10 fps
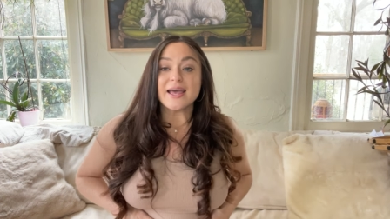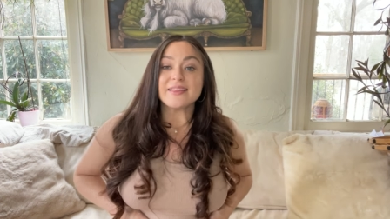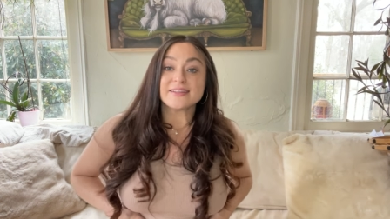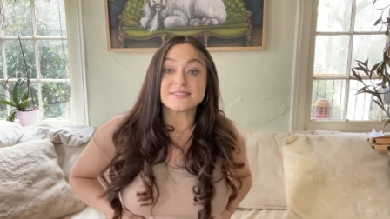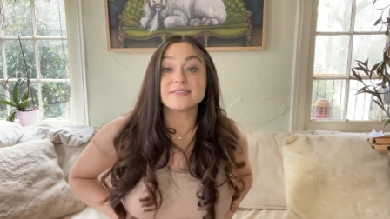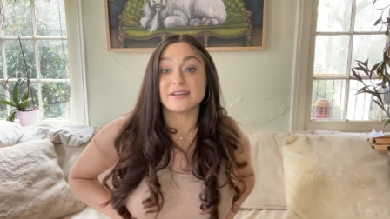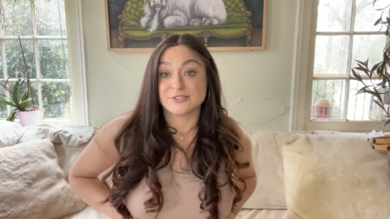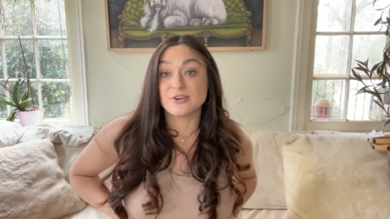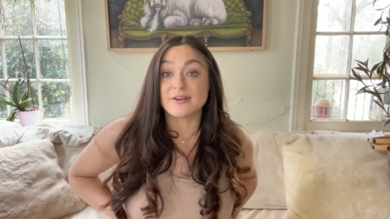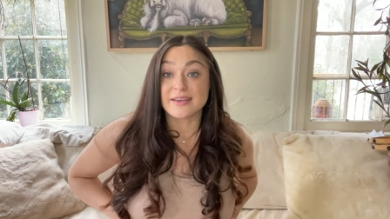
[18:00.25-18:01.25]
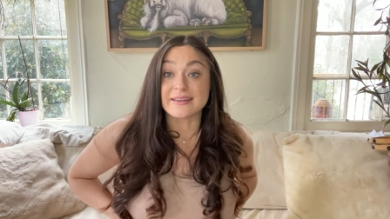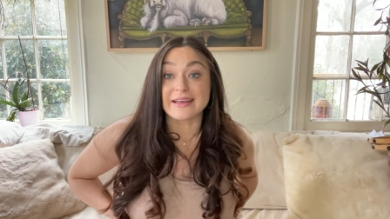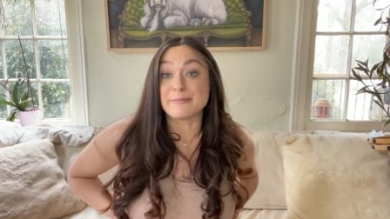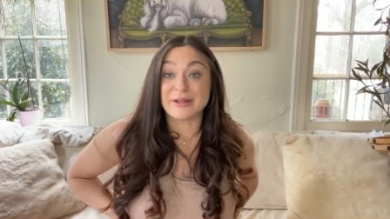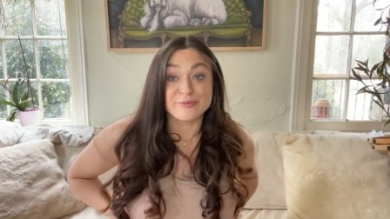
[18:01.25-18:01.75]
and that's a lot of talking and
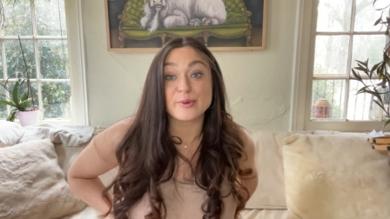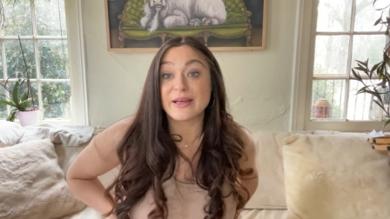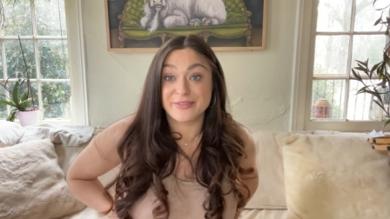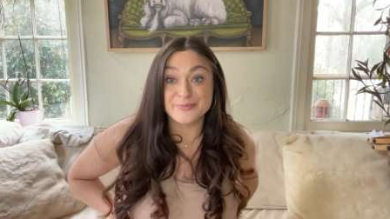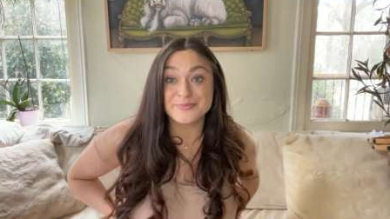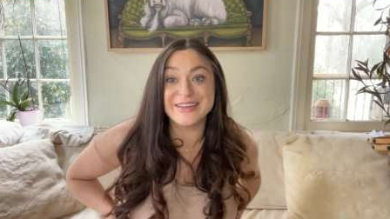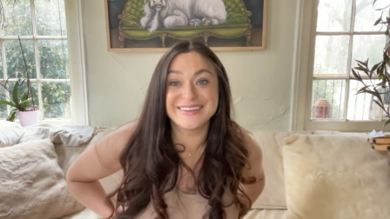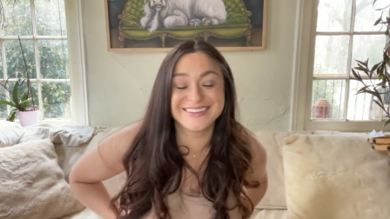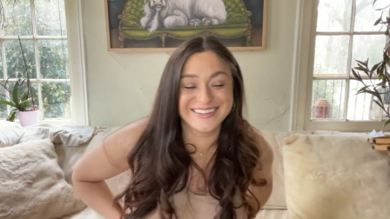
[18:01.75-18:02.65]
I'm out of breath.